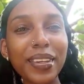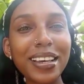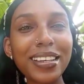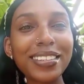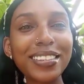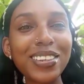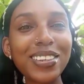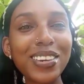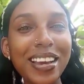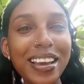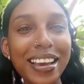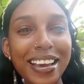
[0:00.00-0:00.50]

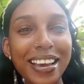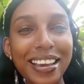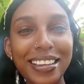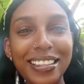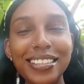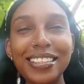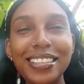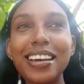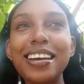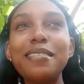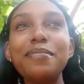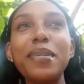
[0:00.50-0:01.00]
So guys,
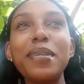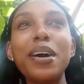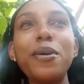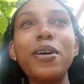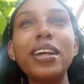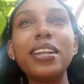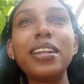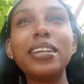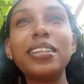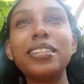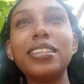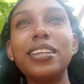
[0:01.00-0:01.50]
I
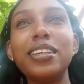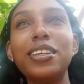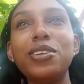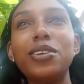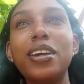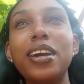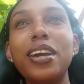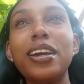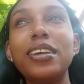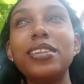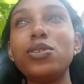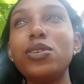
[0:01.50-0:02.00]
want to take you
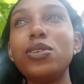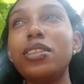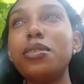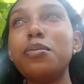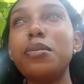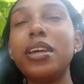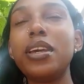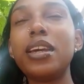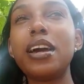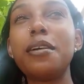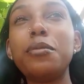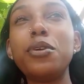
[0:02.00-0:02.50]
guys with
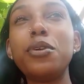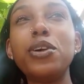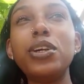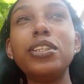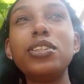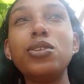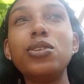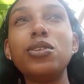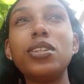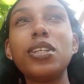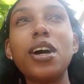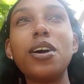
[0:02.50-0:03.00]
me. I'm going
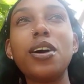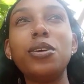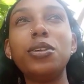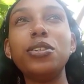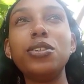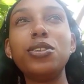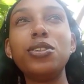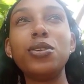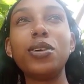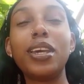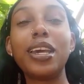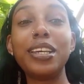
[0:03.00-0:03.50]
to town
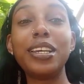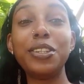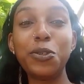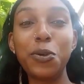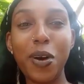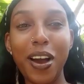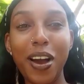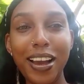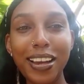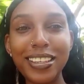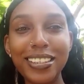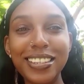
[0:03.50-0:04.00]
to get
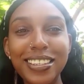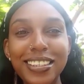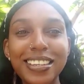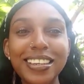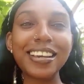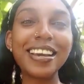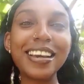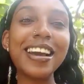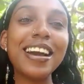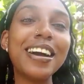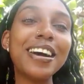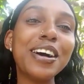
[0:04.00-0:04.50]
waxed
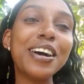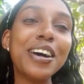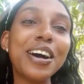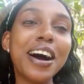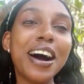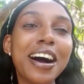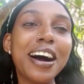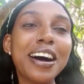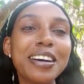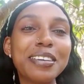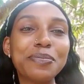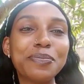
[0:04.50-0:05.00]

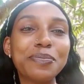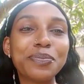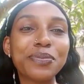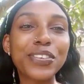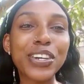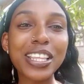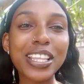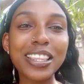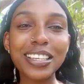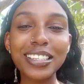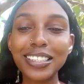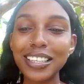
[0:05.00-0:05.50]

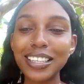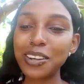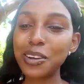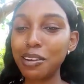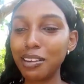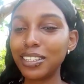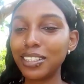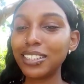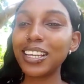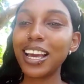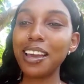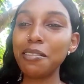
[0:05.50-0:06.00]
for the
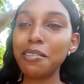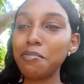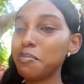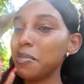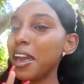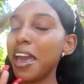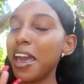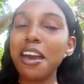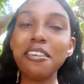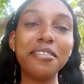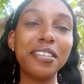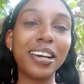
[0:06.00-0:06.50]
second time
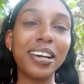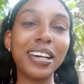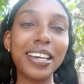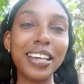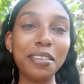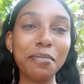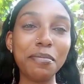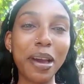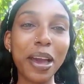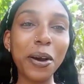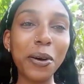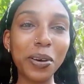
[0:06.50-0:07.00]
ever
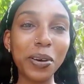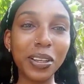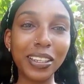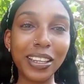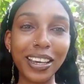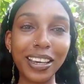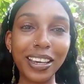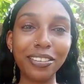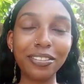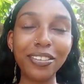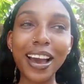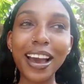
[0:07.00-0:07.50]
in my whole
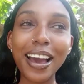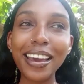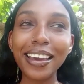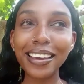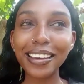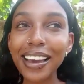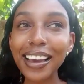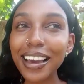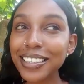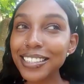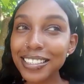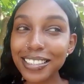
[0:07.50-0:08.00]
life.
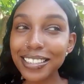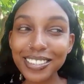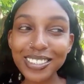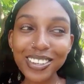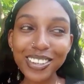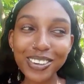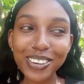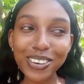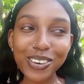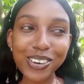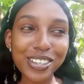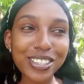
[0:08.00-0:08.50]
I just
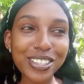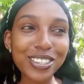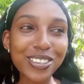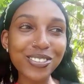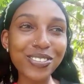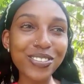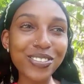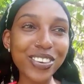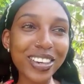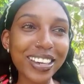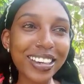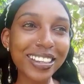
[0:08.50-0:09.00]
don't know what to
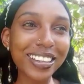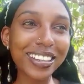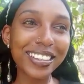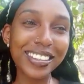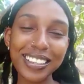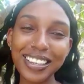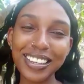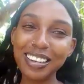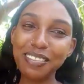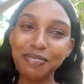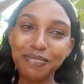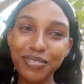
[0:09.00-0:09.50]
feel.
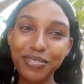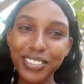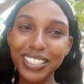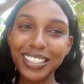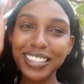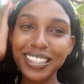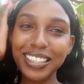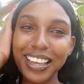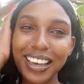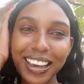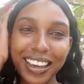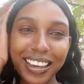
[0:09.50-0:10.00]
I'm
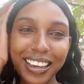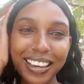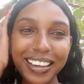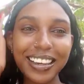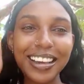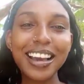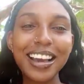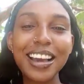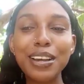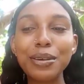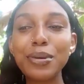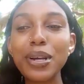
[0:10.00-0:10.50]
just like,
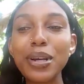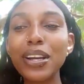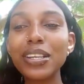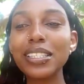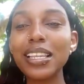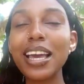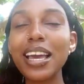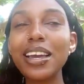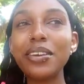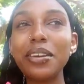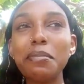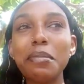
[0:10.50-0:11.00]
because
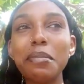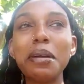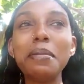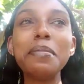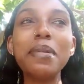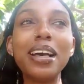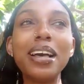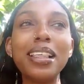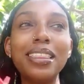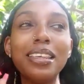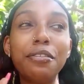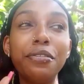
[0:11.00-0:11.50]
I
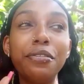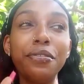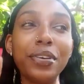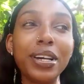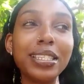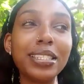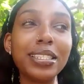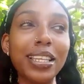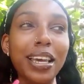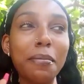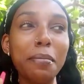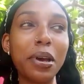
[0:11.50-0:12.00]
remember the
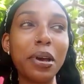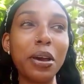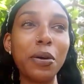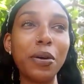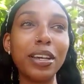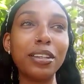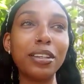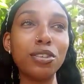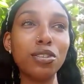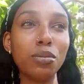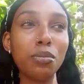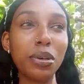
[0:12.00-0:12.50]
first time I
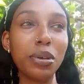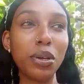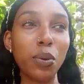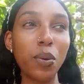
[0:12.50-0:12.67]
went to be